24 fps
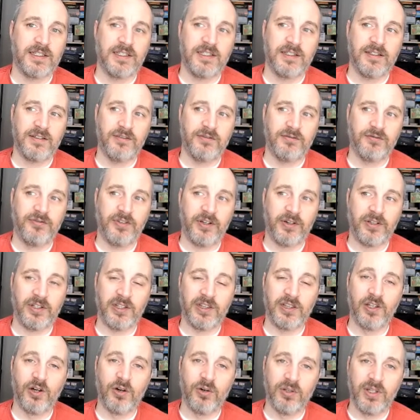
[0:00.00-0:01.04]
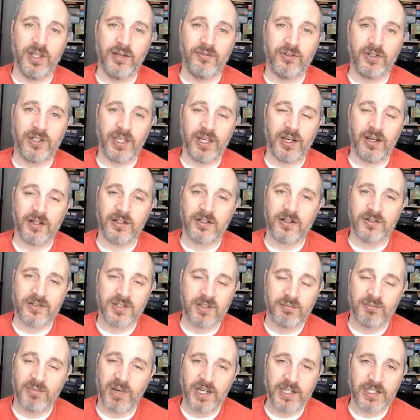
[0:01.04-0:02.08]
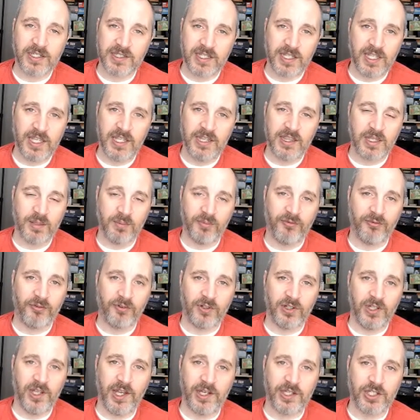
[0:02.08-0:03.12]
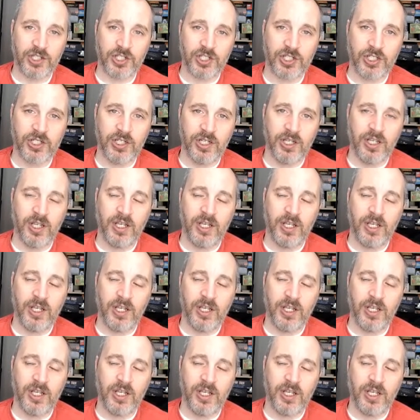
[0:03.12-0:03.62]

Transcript: very low level characters, it might just eat them for lunch.